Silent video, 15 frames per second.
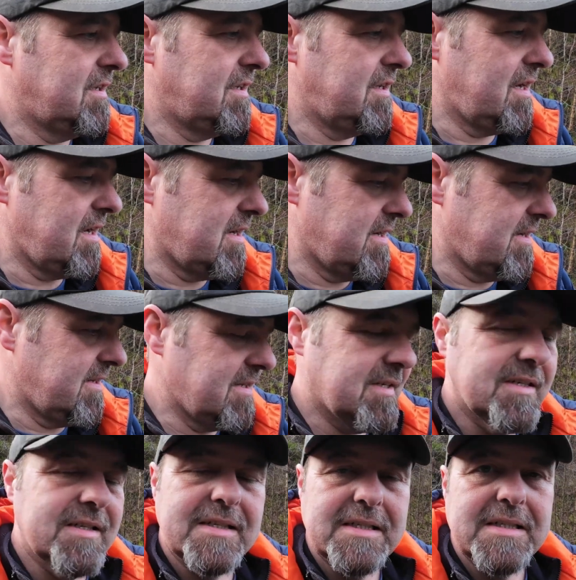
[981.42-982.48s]
Yeah.
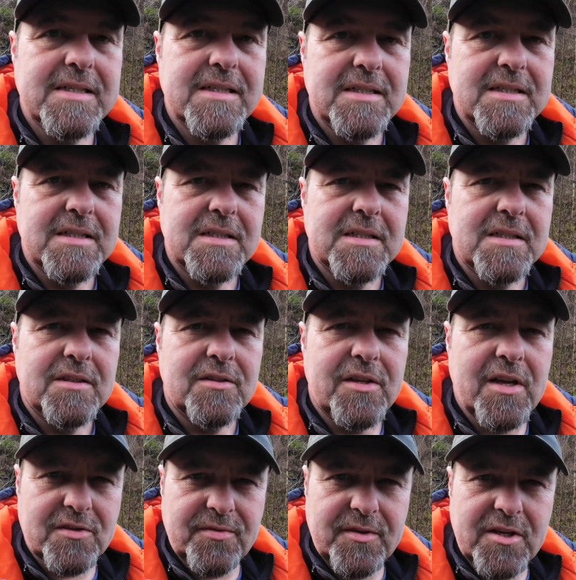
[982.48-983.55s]

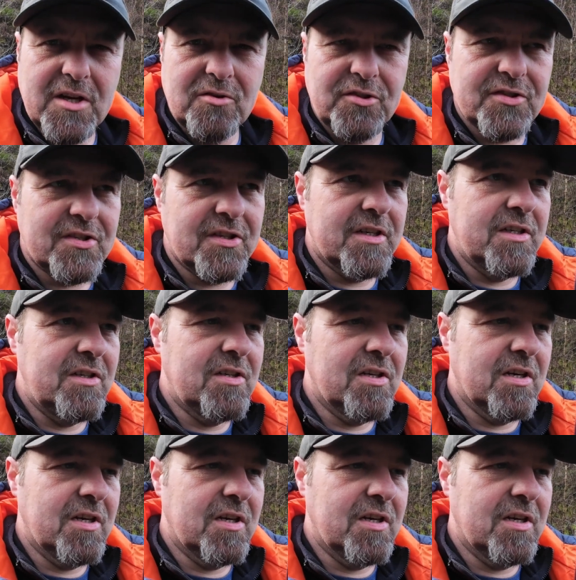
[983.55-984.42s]
Next video you see,